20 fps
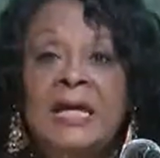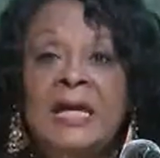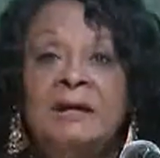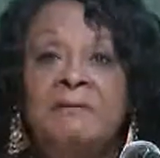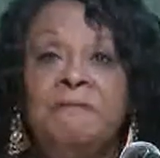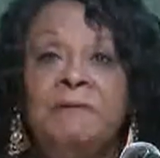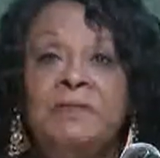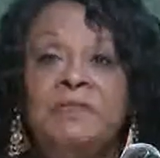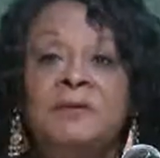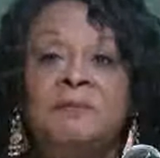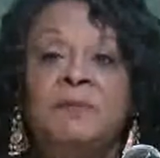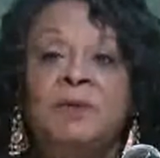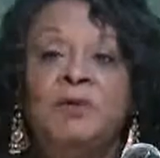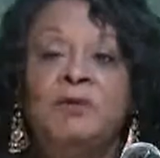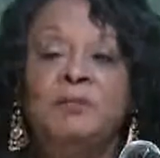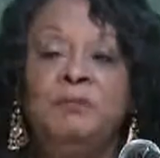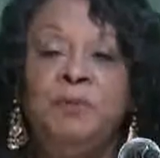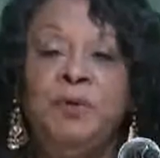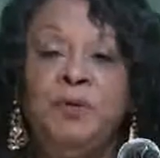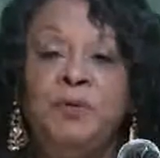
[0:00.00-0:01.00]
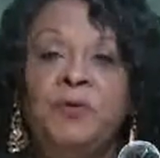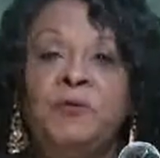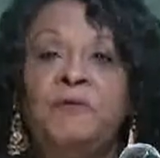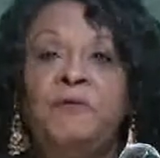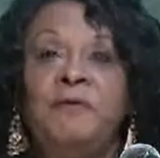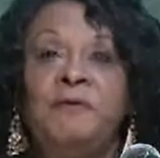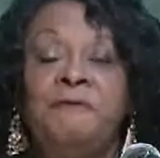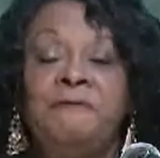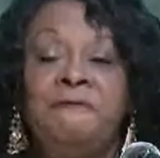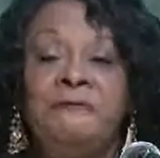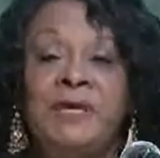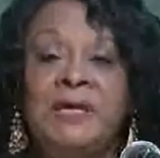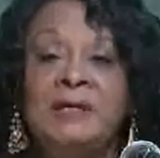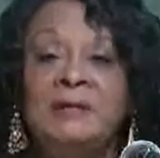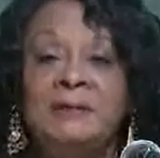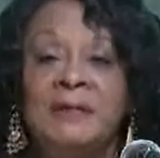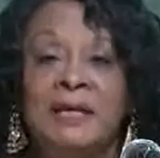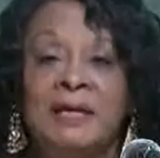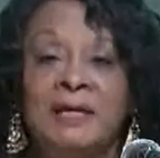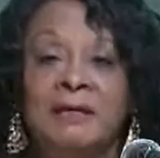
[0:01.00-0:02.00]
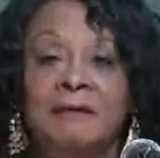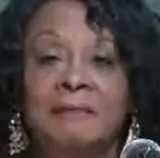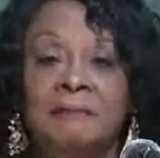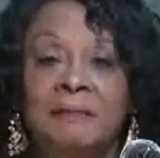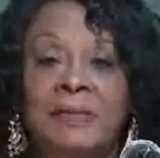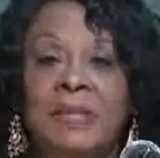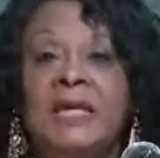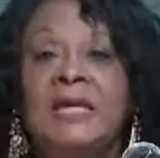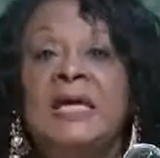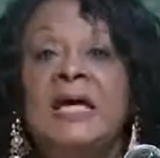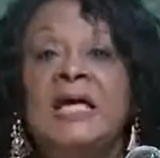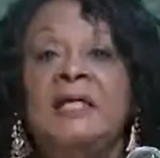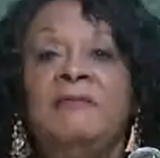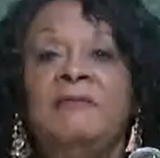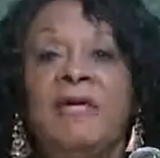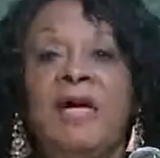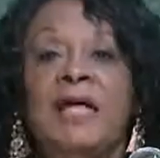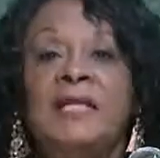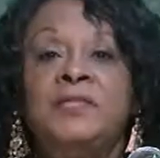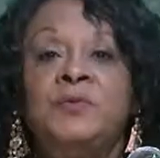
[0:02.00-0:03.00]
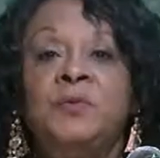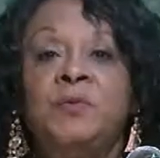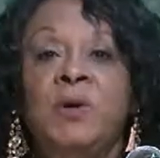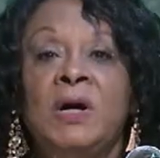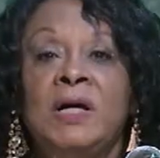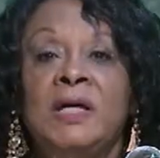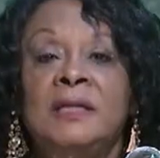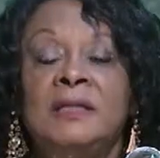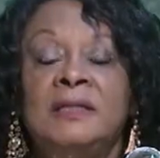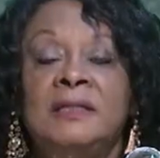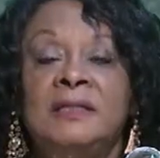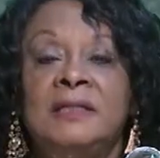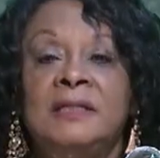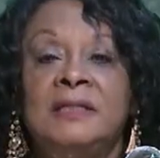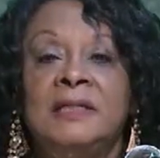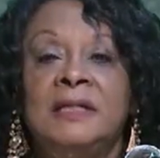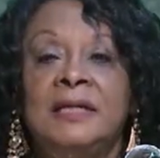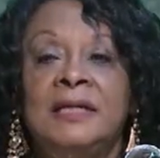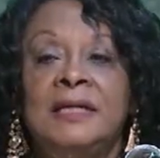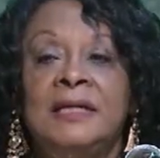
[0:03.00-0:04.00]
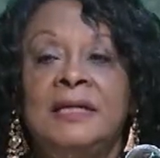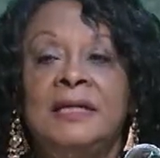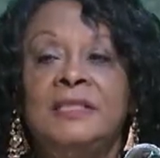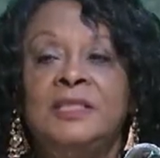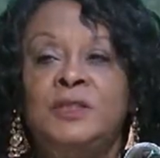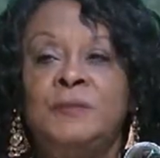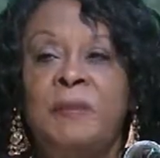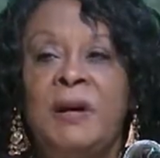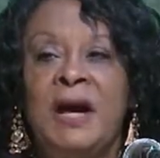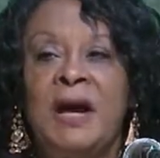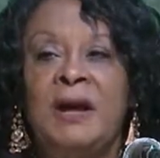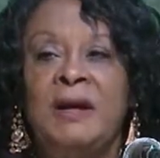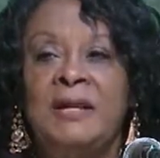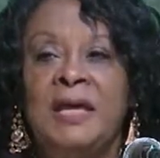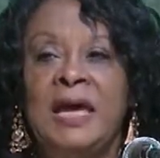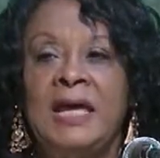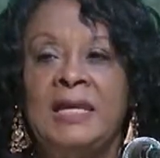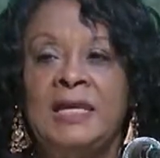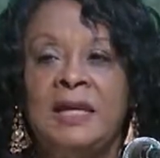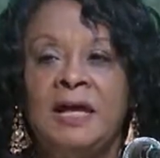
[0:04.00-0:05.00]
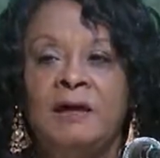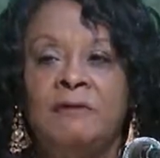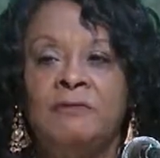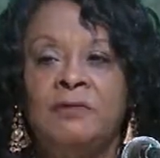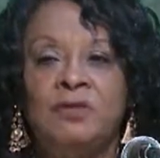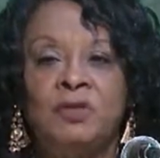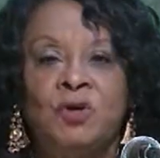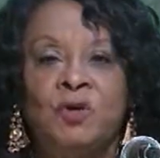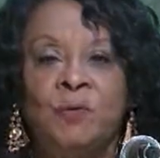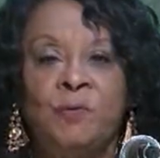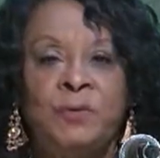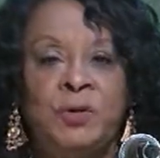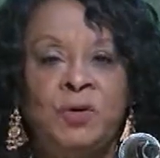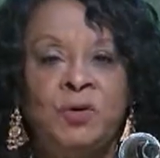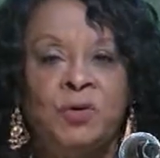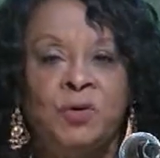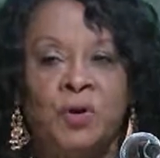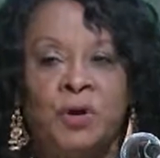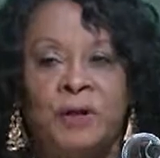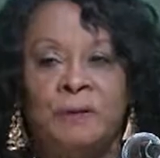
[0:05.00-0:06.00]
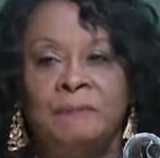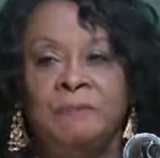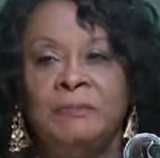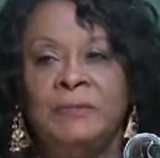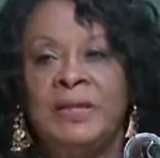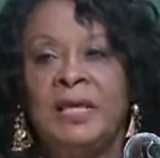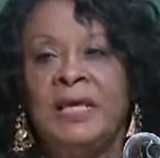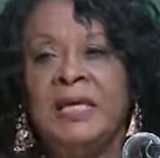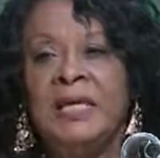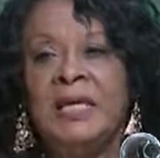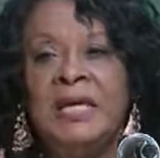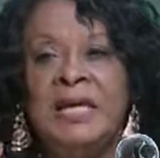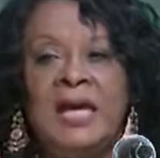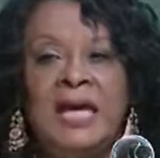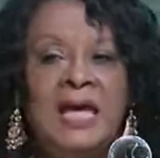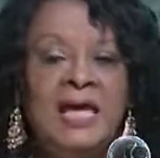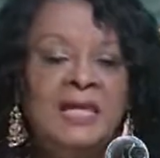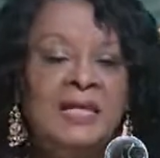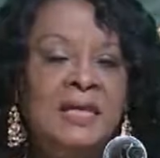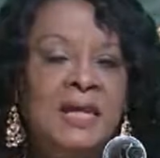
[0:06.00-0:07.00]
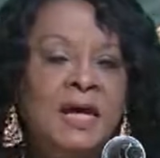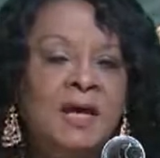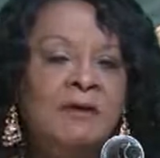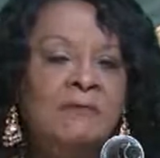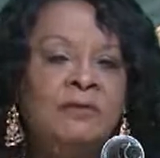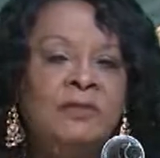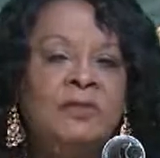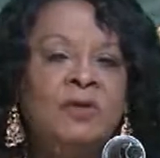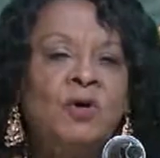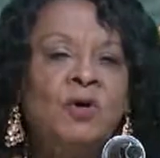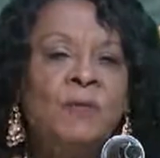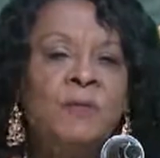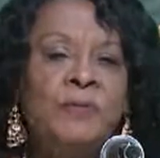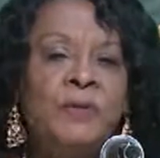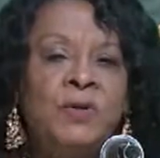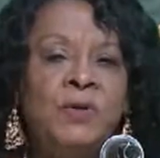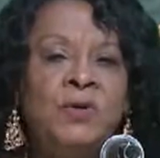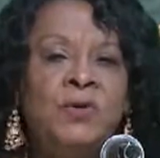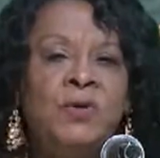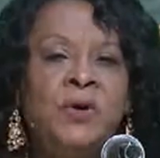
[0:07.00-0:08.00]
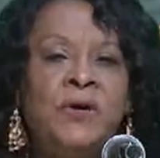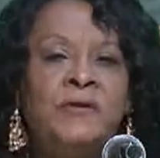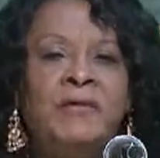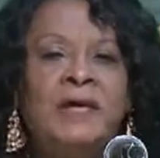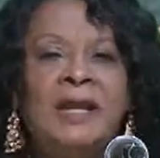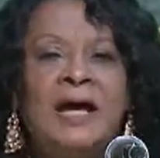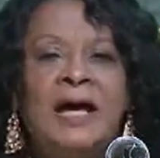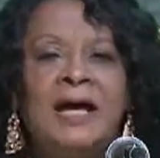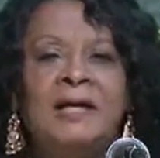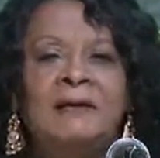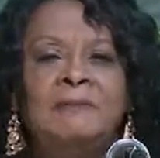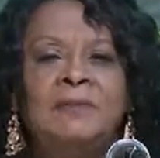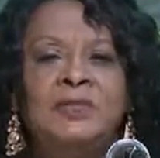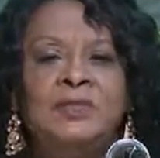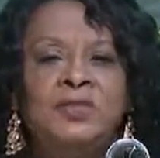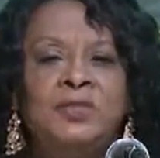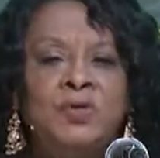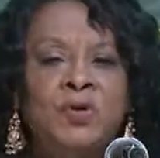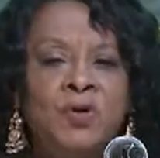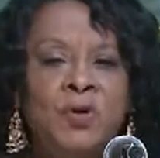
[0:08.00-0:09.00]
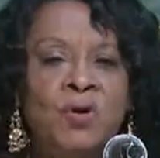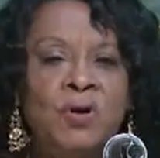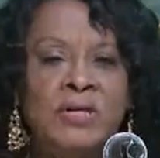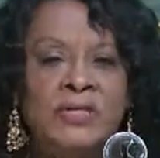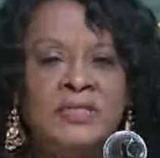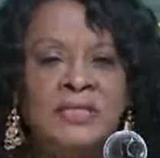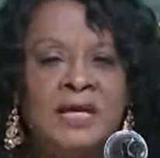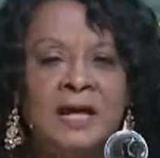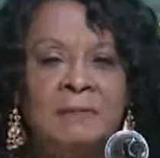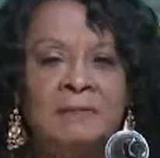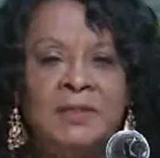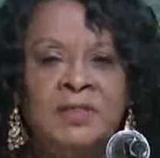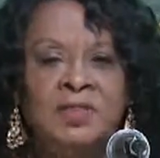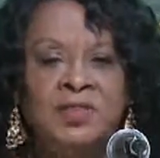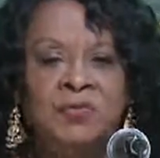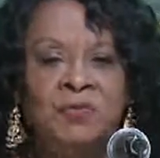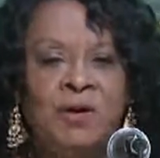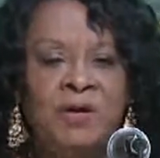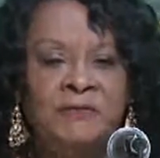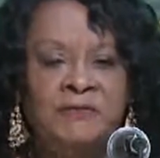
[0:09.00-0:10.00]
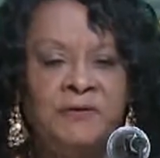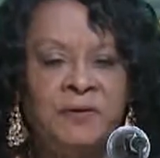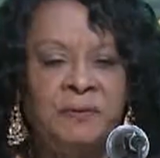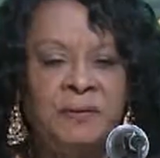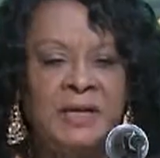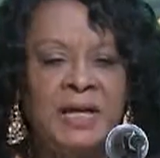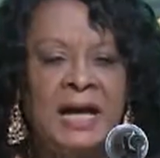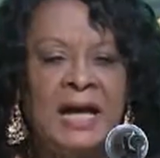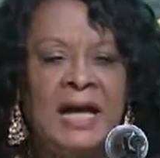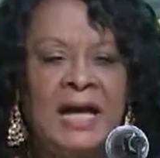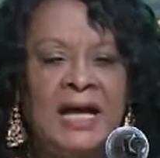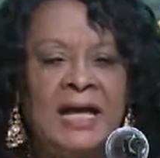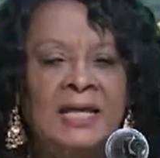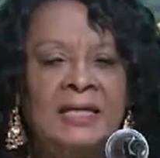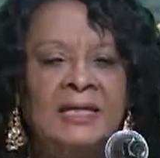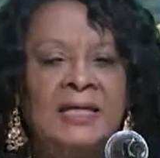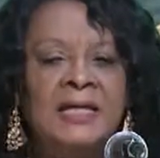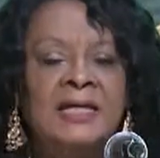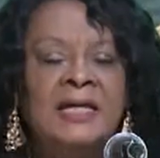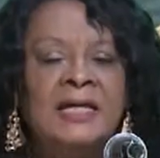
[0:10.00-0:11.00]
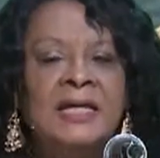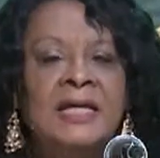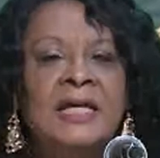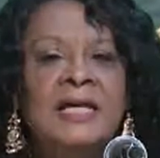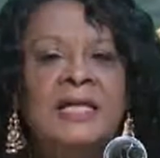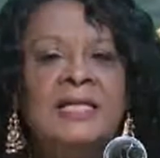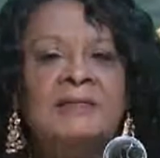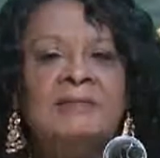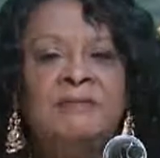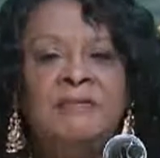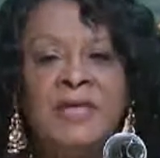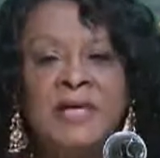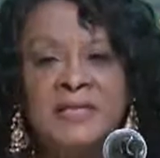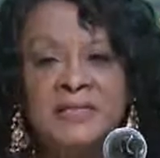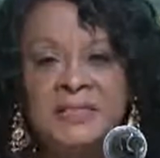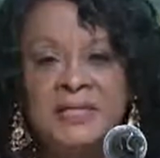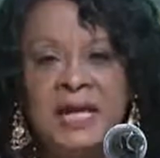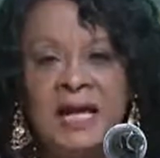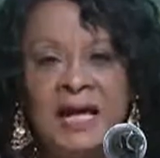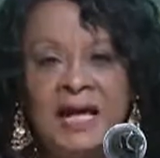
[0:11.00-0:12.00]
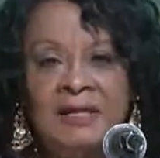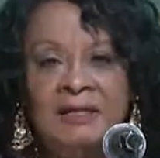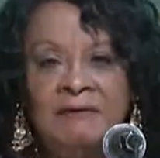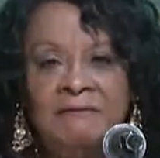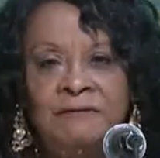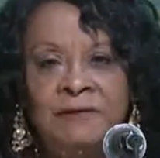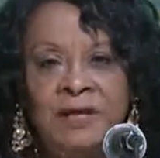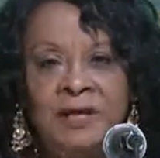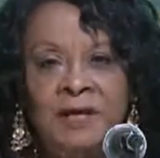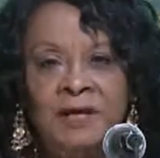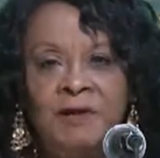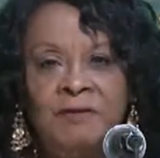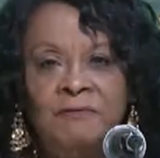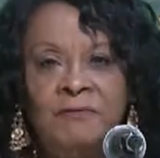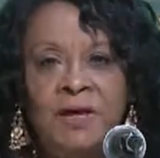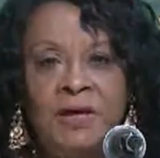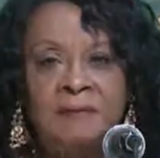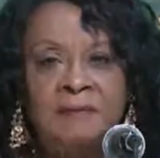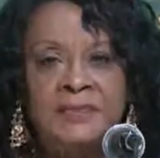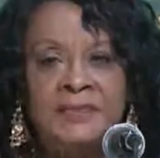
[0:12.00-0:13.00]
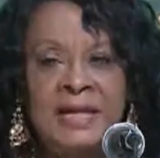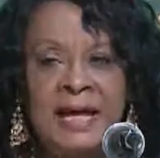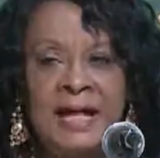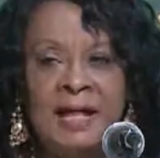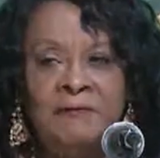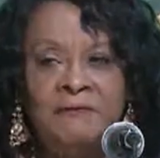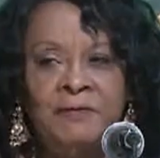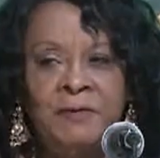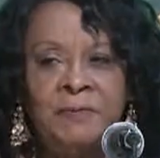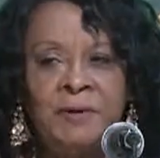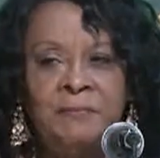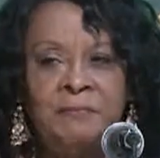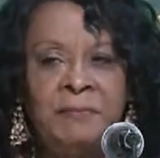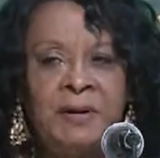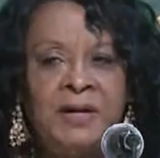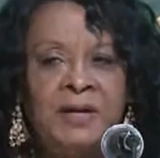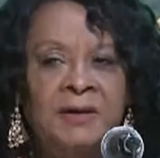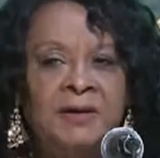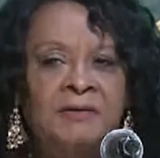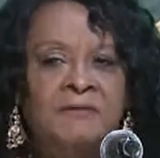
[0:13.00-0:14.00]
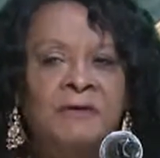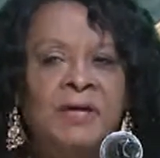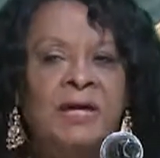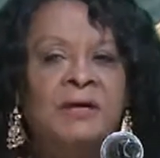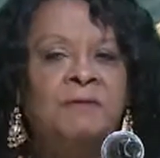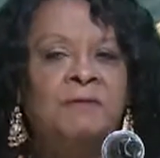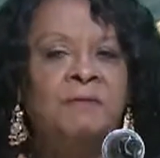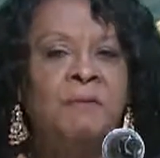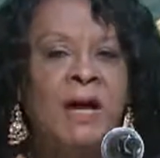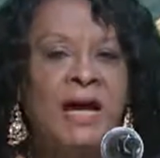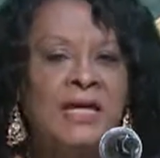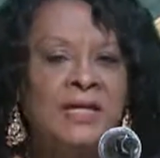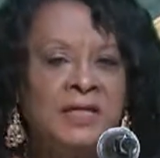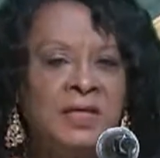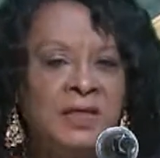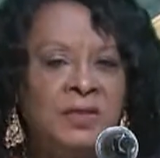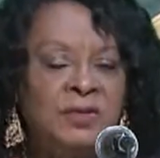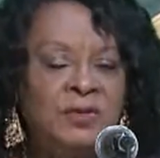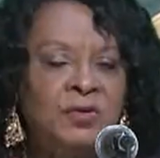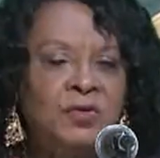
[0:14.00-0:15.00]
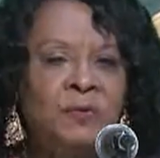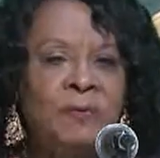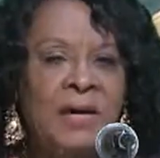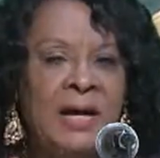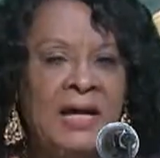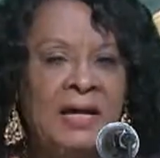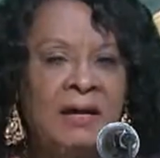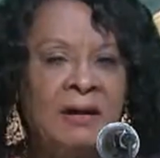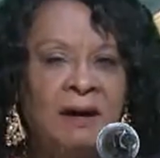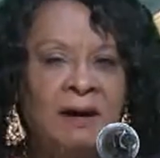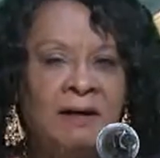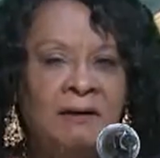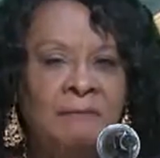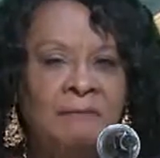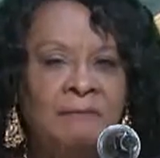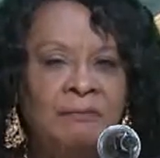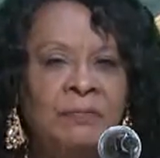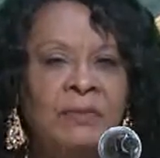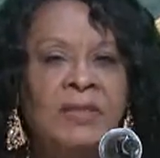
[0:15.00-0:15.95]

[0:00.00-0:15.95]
It was the most beautiful feeling, and that's what inspired A Love So Pure. A love so pure that I am sure it's coming straight from God. This kind of love comes down from above and right into my heart.